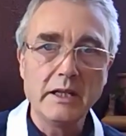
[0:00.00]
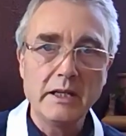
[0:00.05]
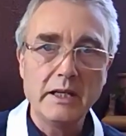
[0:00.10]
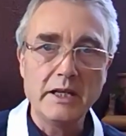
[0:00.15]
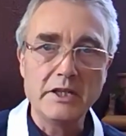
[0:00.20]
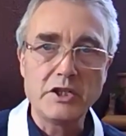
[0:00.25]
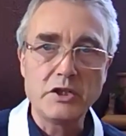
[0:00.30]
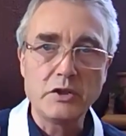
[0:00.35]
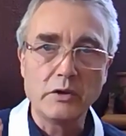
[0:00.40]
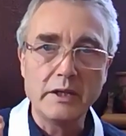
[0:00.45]

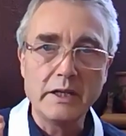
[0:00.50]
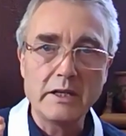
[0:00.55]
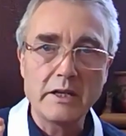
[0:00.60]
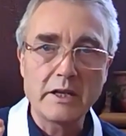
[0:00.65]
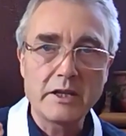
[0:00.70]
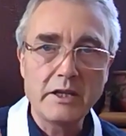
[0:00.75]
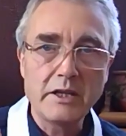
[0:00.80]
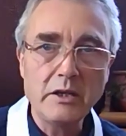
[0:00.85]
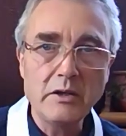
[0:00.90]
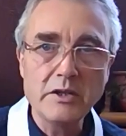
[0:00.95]
It's your
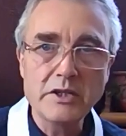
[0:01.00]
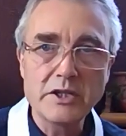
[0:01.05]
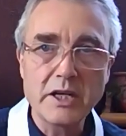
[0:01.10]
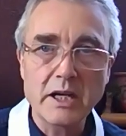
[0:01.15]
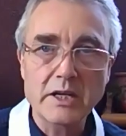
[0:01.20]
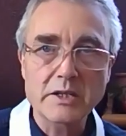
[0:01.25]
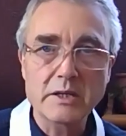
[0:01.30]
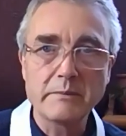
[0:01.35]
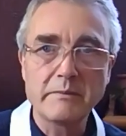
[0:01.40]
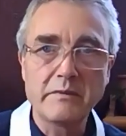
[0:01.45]

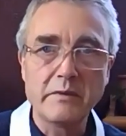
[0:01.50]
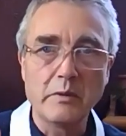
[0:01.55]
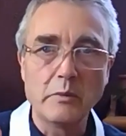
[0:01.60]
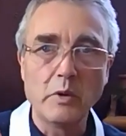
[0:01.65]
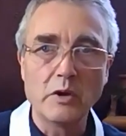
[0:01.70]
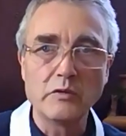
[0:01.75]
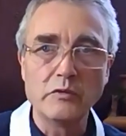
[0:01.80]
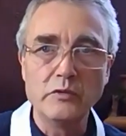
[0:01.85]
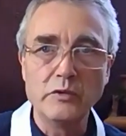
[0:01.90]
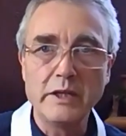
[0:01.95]
enthusiasm for
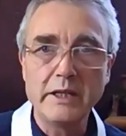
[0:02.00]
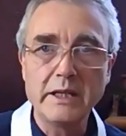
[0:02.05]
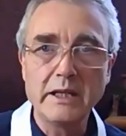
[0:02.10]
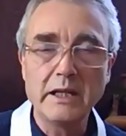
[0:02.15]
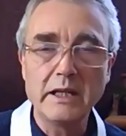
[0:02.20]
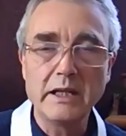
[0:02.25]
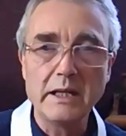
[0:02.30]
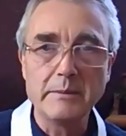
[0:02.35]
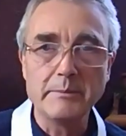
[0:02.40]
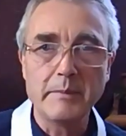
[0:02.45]
what
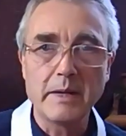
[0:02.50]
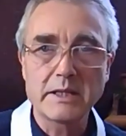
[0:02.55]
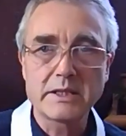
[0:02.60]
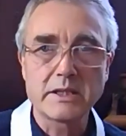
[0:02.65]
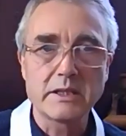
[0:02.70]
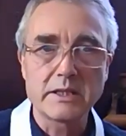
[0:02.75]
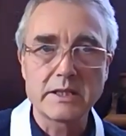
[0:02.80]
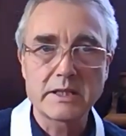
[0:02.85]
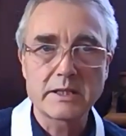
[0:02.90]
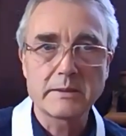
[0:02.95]
really
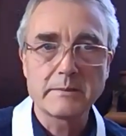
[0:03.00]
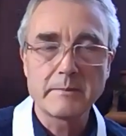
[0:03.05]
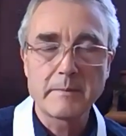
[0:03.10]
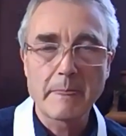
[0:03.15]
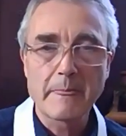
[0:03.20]
matters.